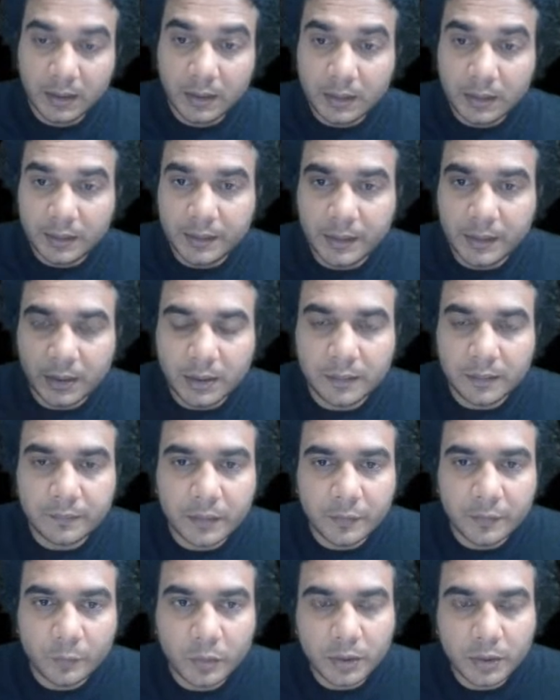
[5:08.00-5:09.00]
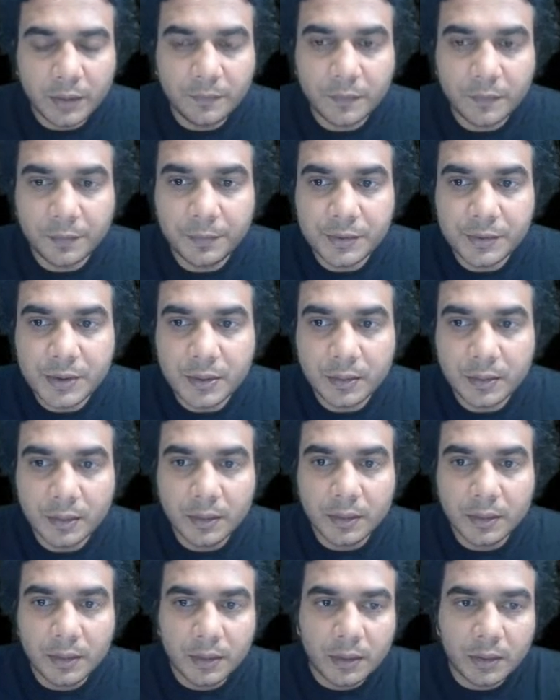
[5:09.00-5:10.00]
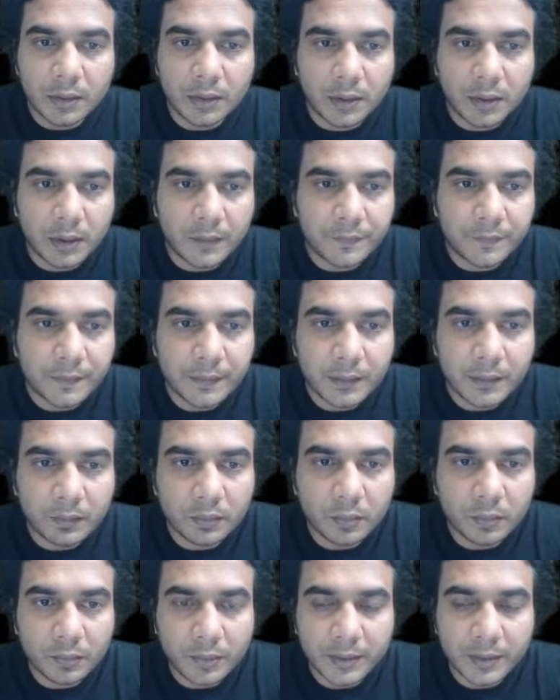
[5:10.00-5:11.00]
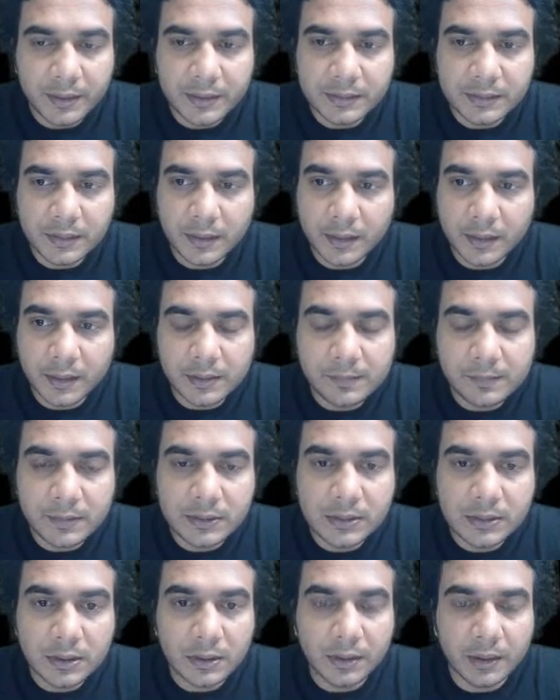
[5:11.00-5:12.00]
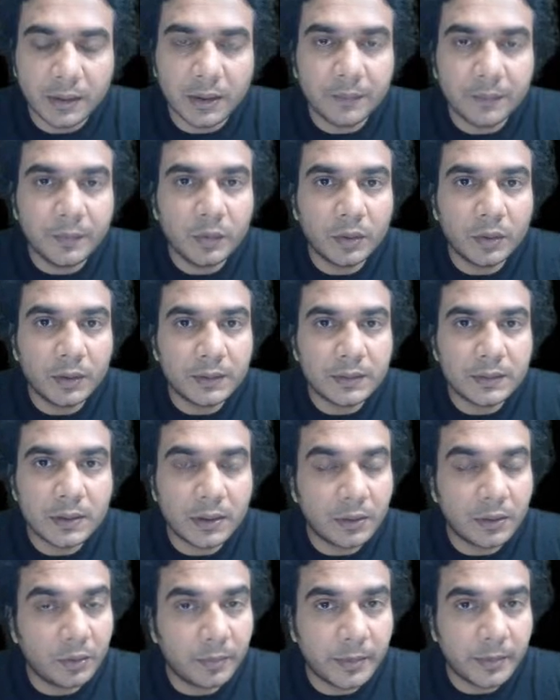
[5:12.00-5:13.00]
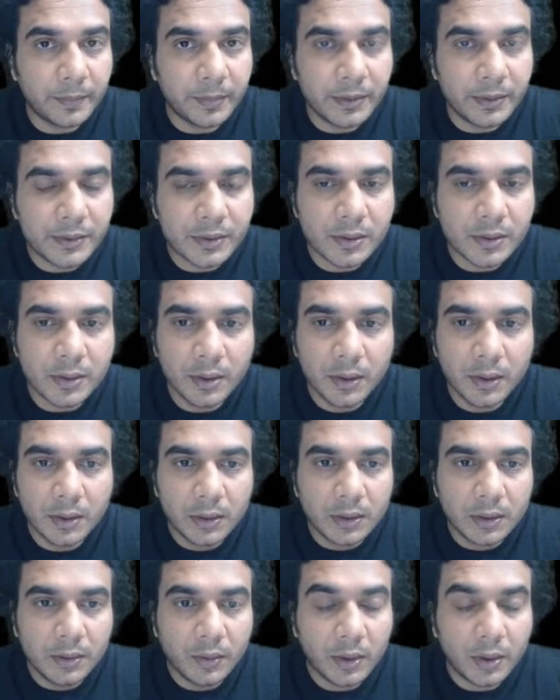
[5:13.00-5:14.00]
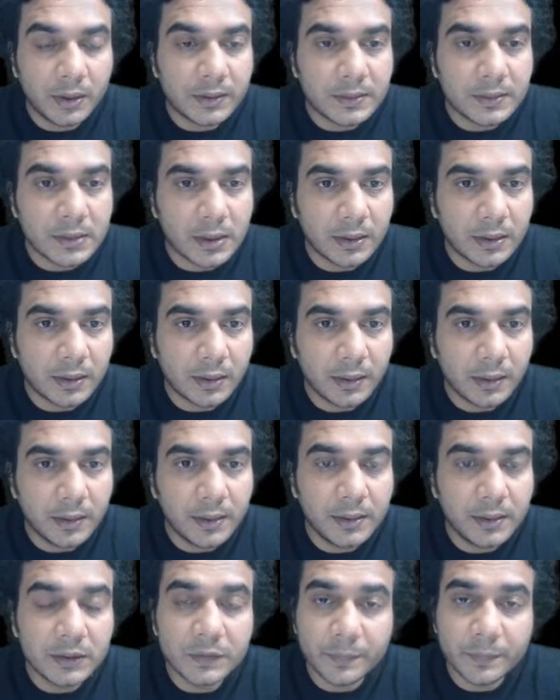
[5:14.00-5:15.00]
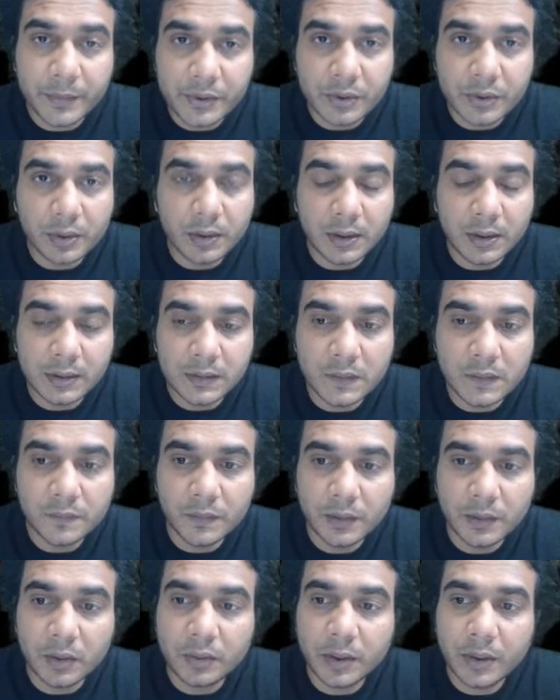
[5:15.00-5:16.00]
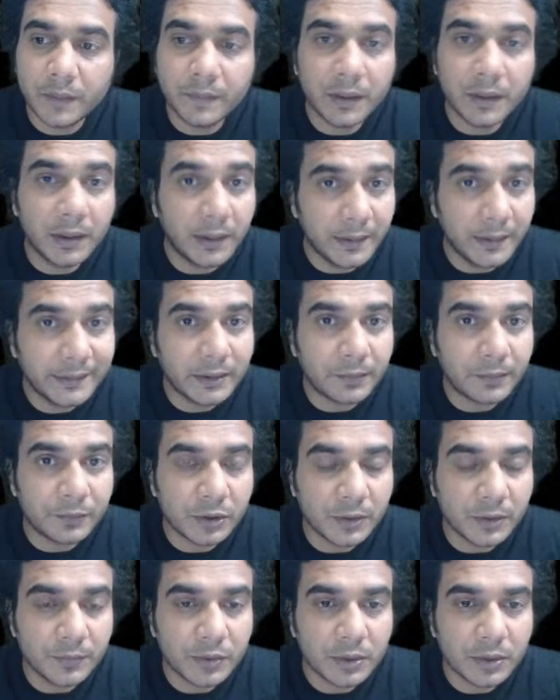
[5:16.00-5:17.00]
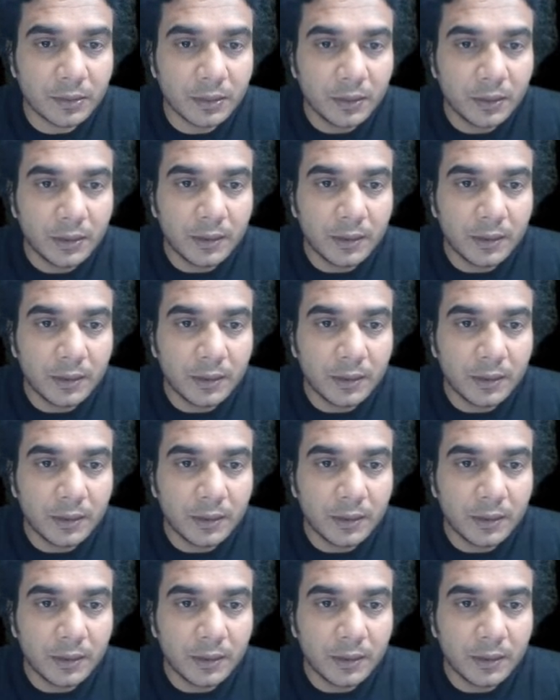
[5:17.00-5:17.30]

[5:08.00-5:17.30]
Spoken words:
Yeah, one more information. After downloading this Unacademy's learning app, you can start your preparation. You can start attending special classes without having any subscription.